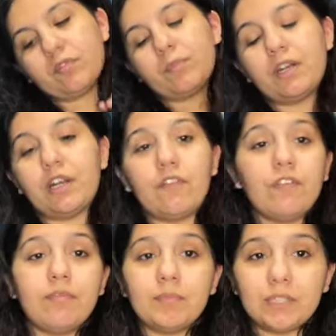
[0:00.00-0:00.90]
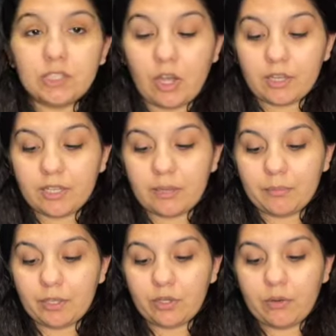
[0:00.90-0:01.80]
But enough of me talking. I'm
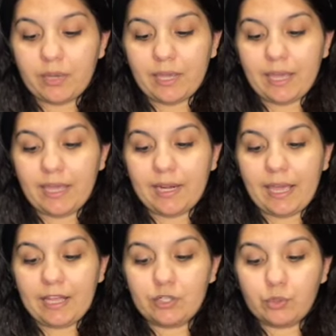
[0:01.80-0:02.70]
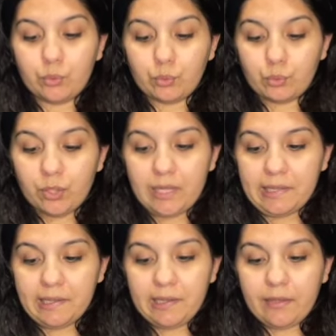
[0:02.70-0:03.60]
going to go ahead and do
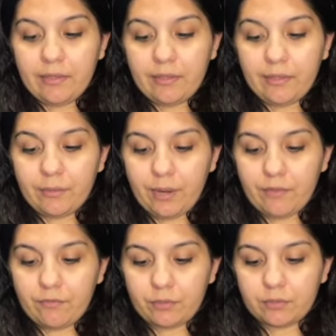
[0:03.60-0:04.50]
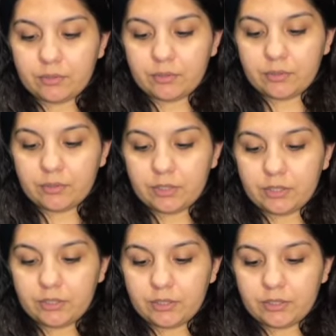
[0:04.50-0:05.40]
the raffle. So
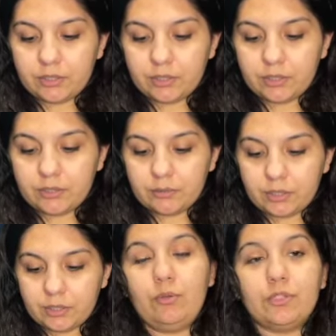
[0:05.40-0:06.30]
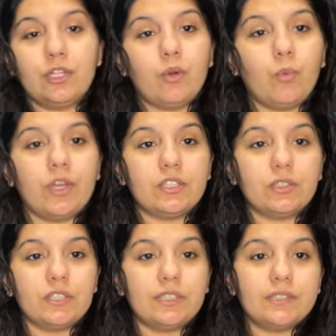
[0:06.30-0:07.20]
let's just get to it. Who's going to win?
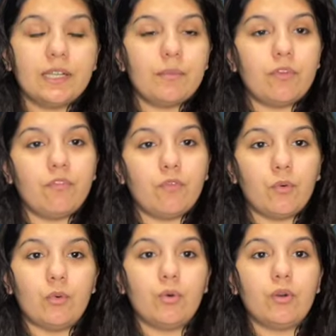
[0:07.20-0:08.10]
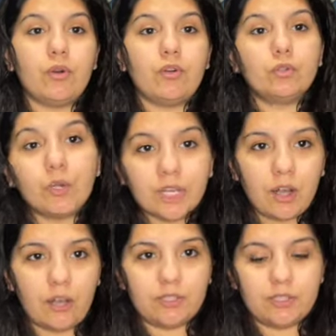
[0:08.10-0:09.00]
So this is going to be for
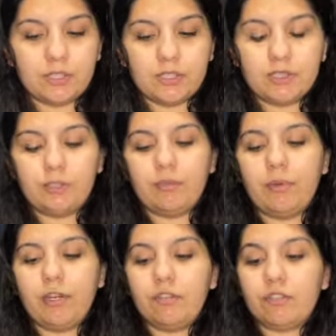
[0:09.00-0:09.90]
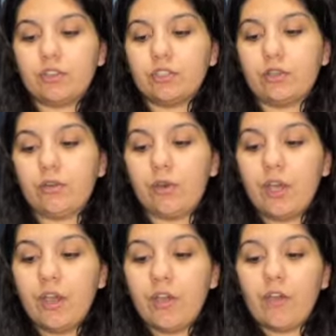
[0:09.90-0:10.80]
$20. Let's do the money first.
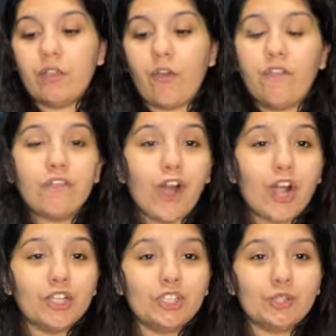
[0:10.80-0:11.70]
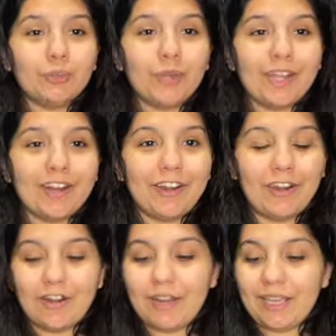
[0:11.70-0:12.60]
So the first
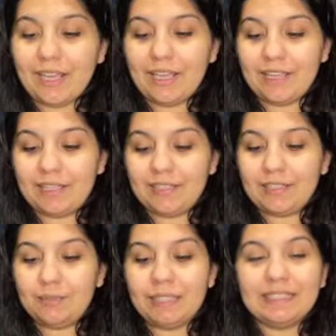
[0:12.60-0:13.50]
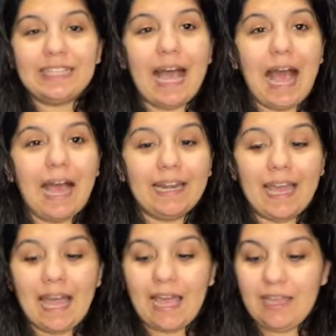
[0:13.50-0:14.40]
winner is Miss
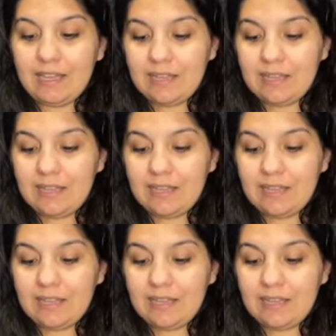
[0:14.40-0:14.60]
Anna